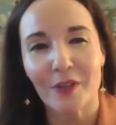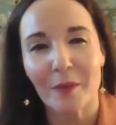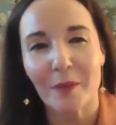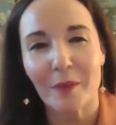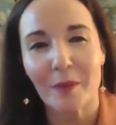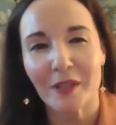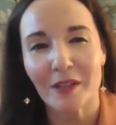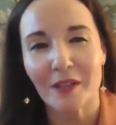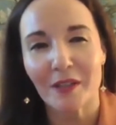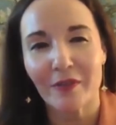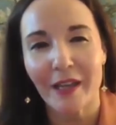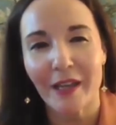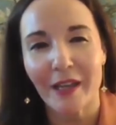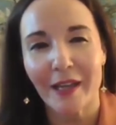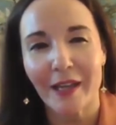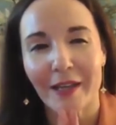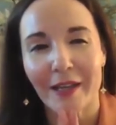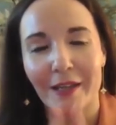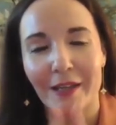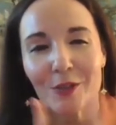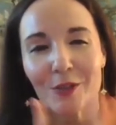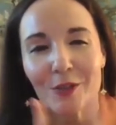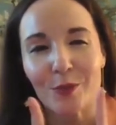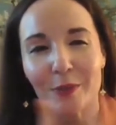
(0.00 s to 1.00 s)
coming of
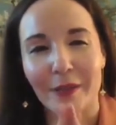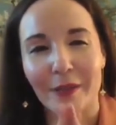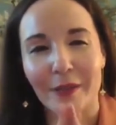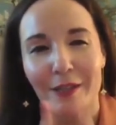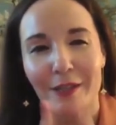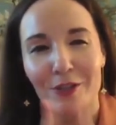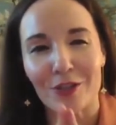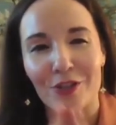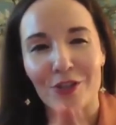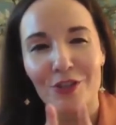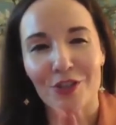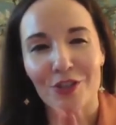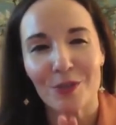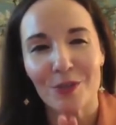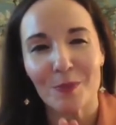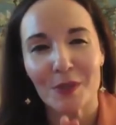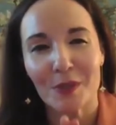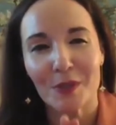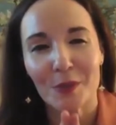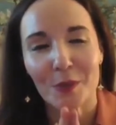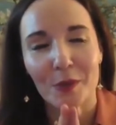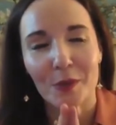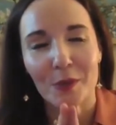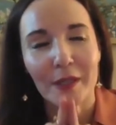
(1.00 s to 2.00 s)
age relationship
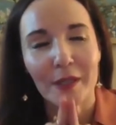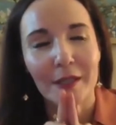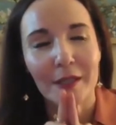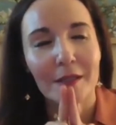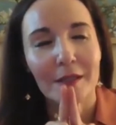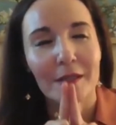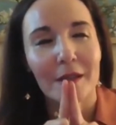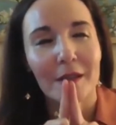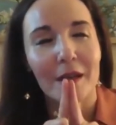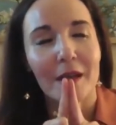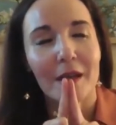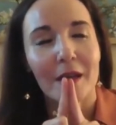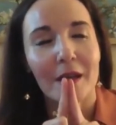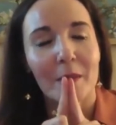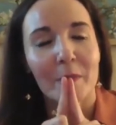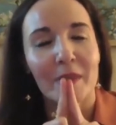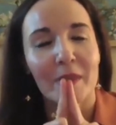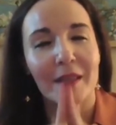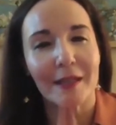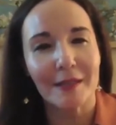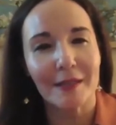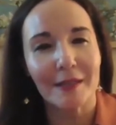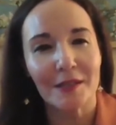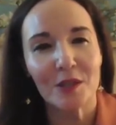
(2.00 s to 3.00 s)
stories, but
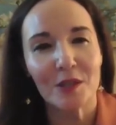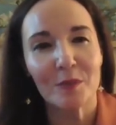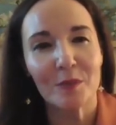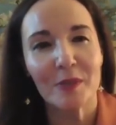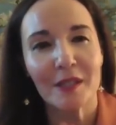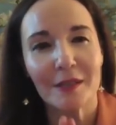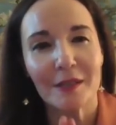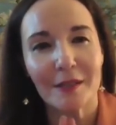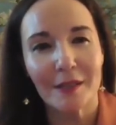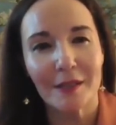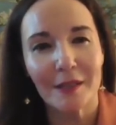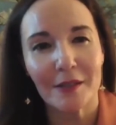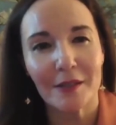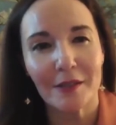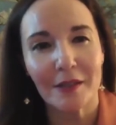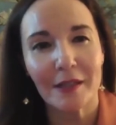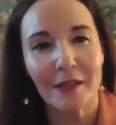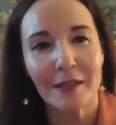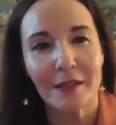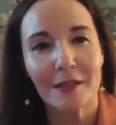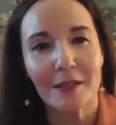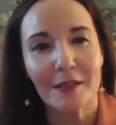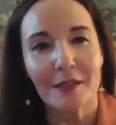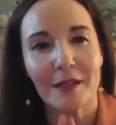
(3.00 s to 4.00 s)
that's going to be a
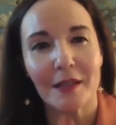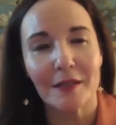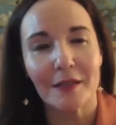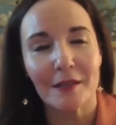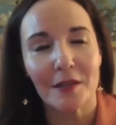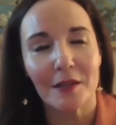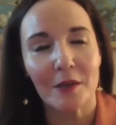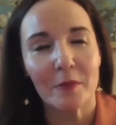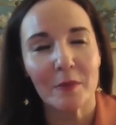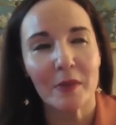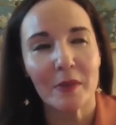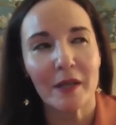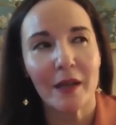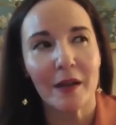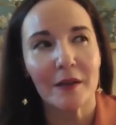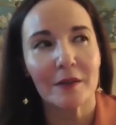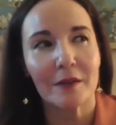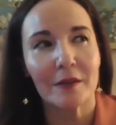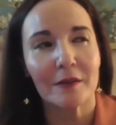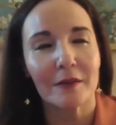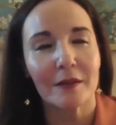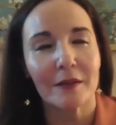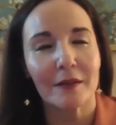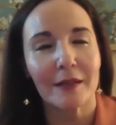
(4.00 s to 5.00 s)
series that's coming
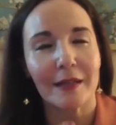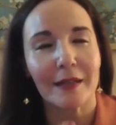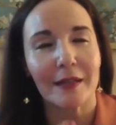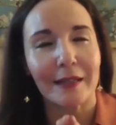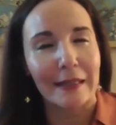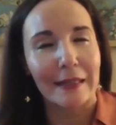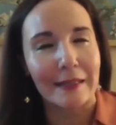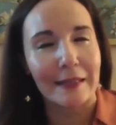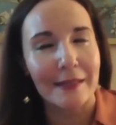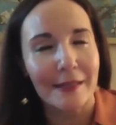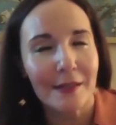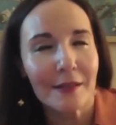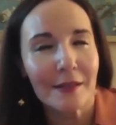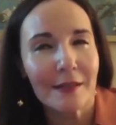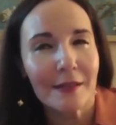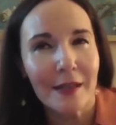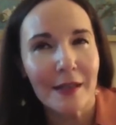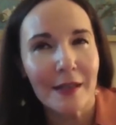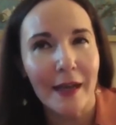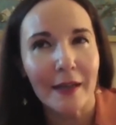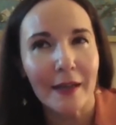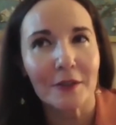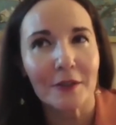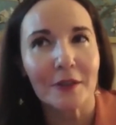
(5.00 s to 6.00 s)
out that I can't say the
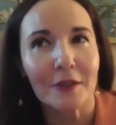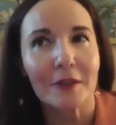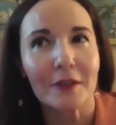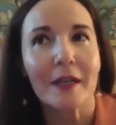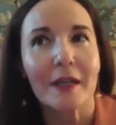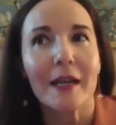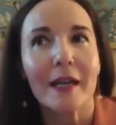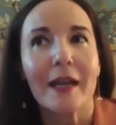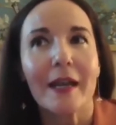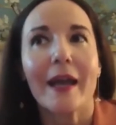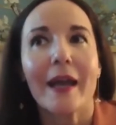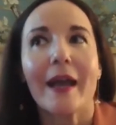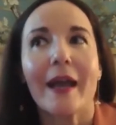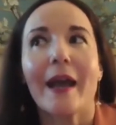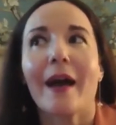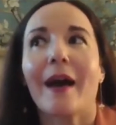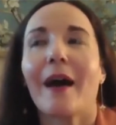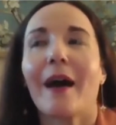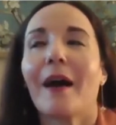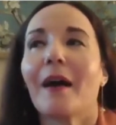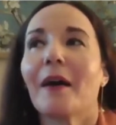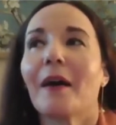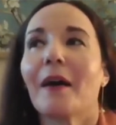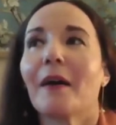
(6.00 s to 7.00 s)
title.
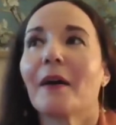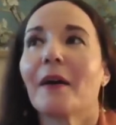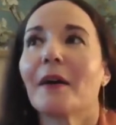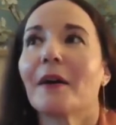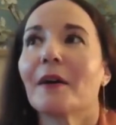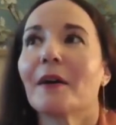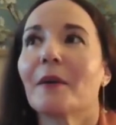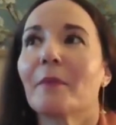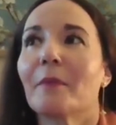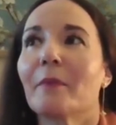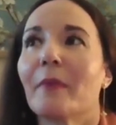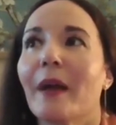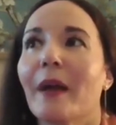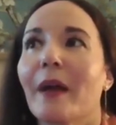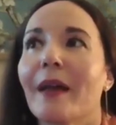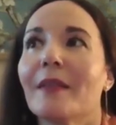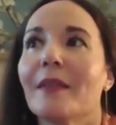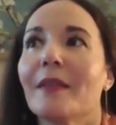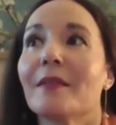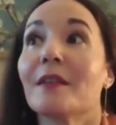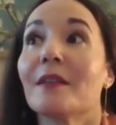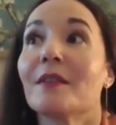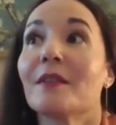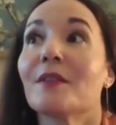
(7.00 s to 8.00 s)
And
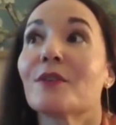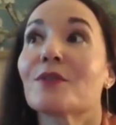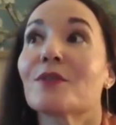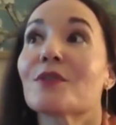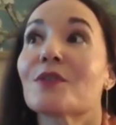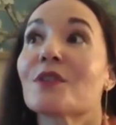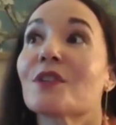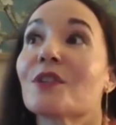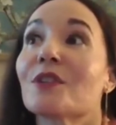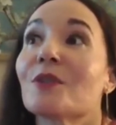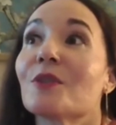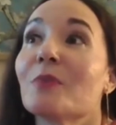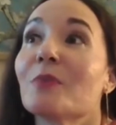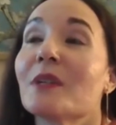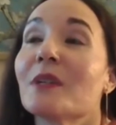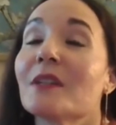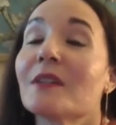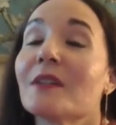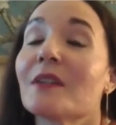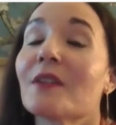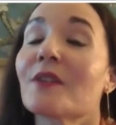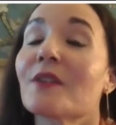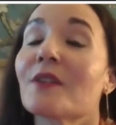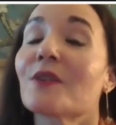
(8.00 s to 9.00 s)
then there's going to be
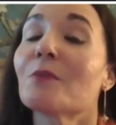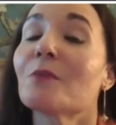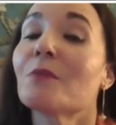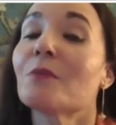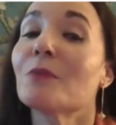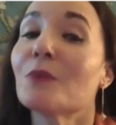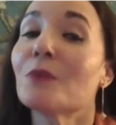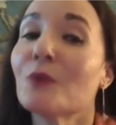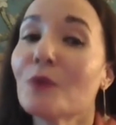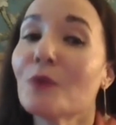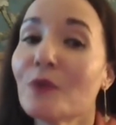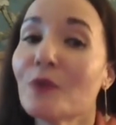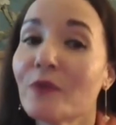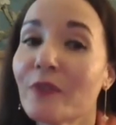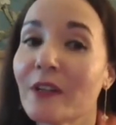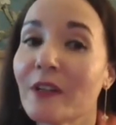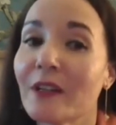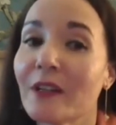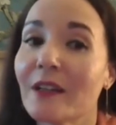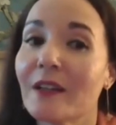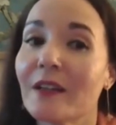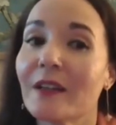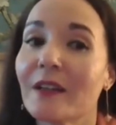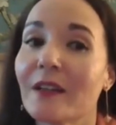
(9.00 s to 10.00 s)
another
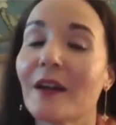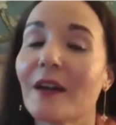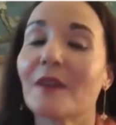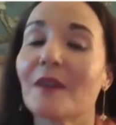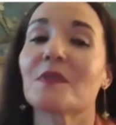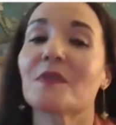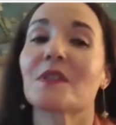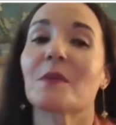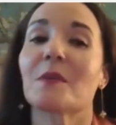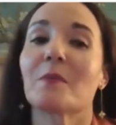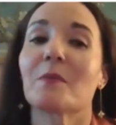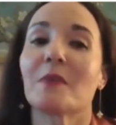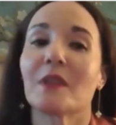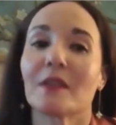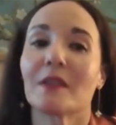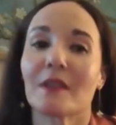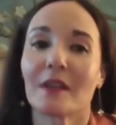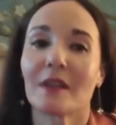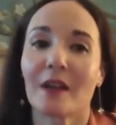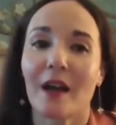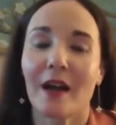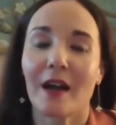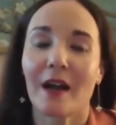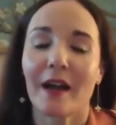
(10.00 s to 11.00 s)
movie of something
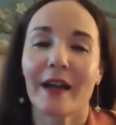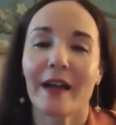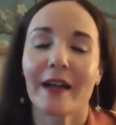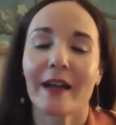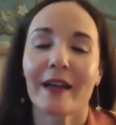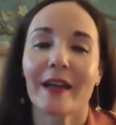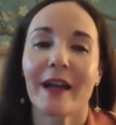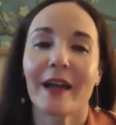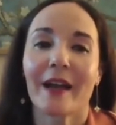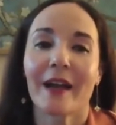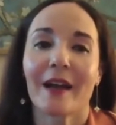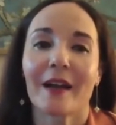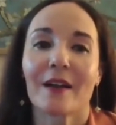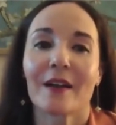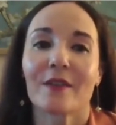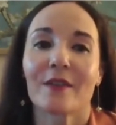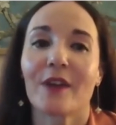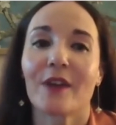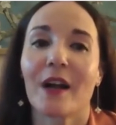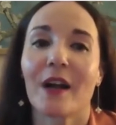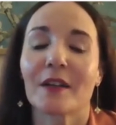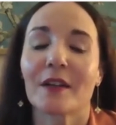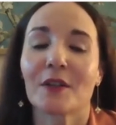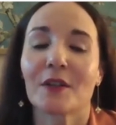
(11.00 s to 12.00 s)
that I have
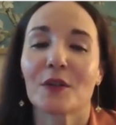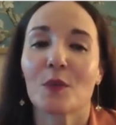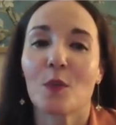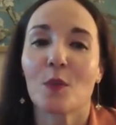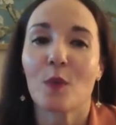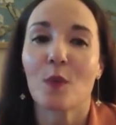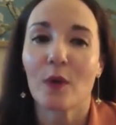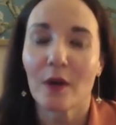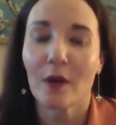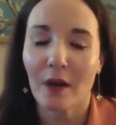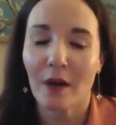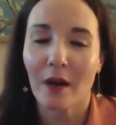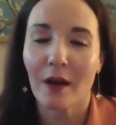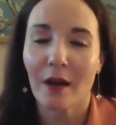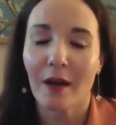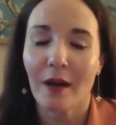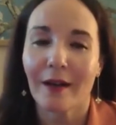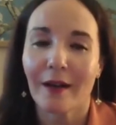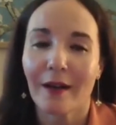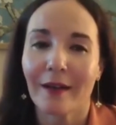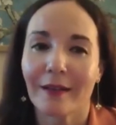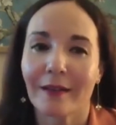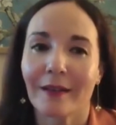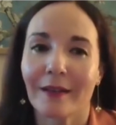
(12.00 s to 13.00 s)
gotten to work
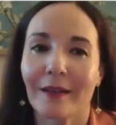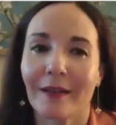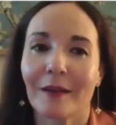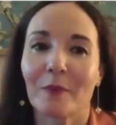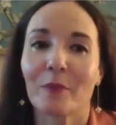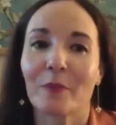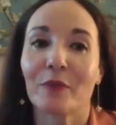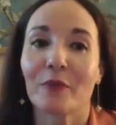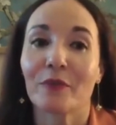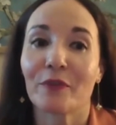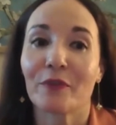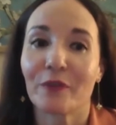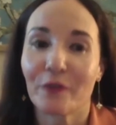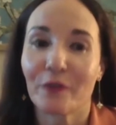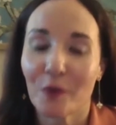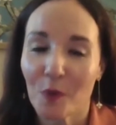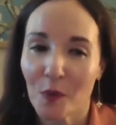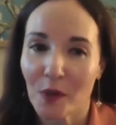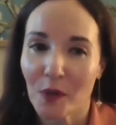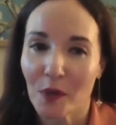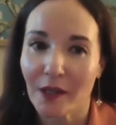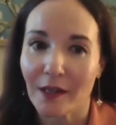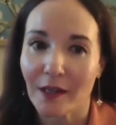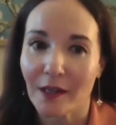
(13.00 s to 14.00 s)
on
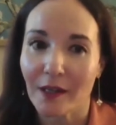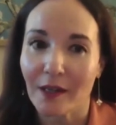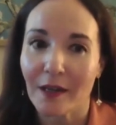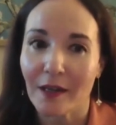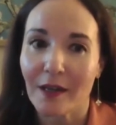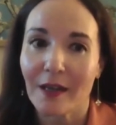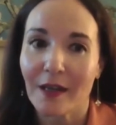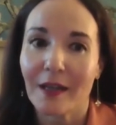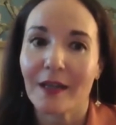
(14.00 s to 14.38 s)
before,